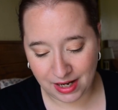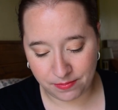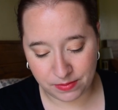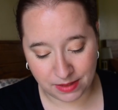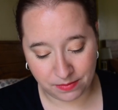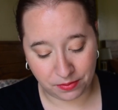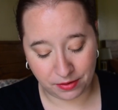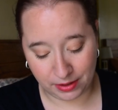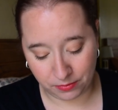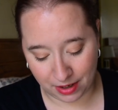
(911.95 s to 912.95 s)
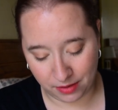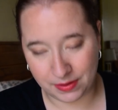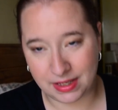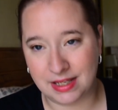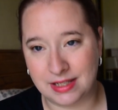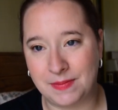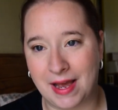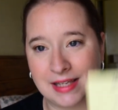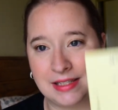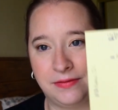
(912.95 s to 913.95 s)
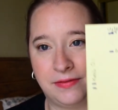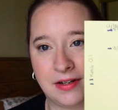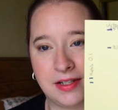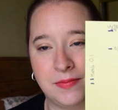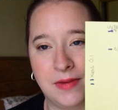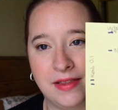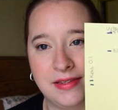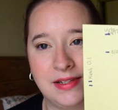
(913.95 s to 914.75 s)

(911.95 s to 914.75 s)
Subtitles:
like I did pretty well within this past first month.